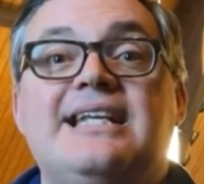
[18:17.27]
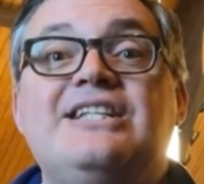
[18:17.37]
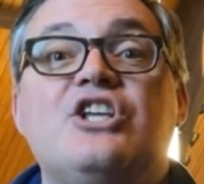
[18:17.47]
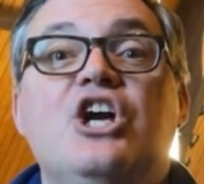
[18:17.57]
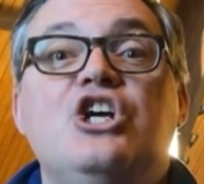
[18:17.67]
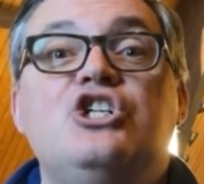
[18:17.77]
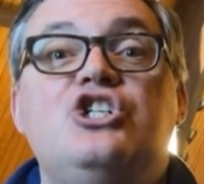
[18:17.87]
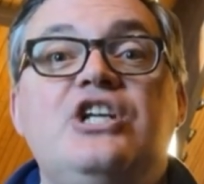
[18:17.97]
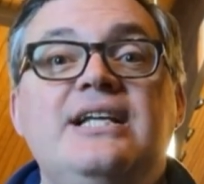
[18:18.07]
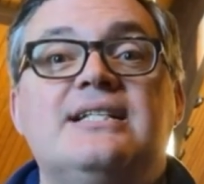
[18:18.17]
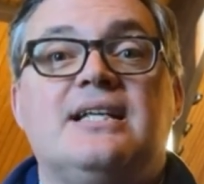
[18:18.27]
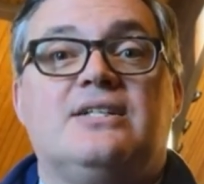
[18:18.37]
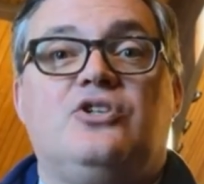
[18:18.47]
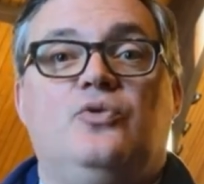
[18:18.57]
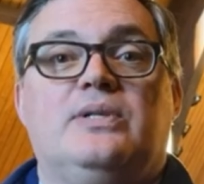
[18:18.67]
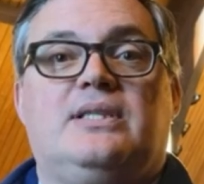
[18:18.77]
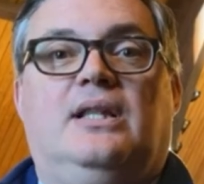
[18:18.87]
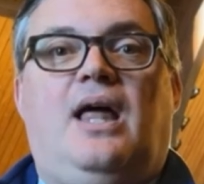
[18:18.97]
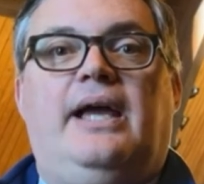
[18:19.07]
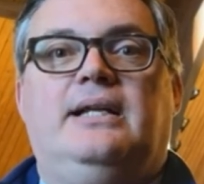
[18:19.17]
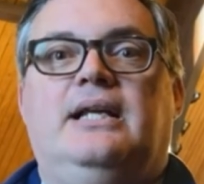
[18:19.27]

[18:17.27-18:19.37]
It's Jesus who is the light.